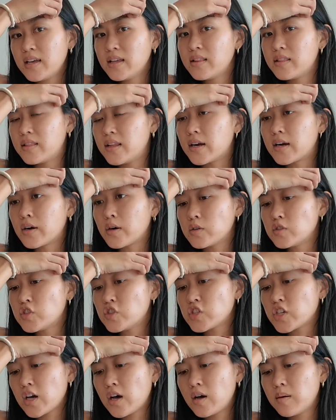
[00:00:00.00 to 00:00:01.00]
their
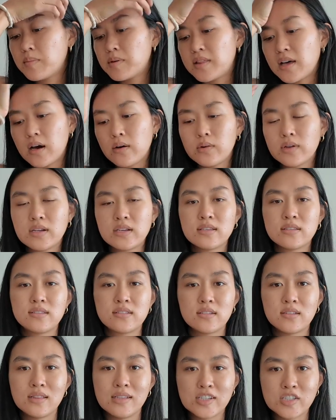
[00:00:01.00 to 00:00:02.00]
hojicha, but that one is
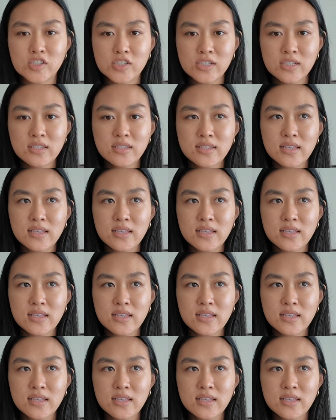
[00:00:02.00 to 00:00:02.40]
delicious.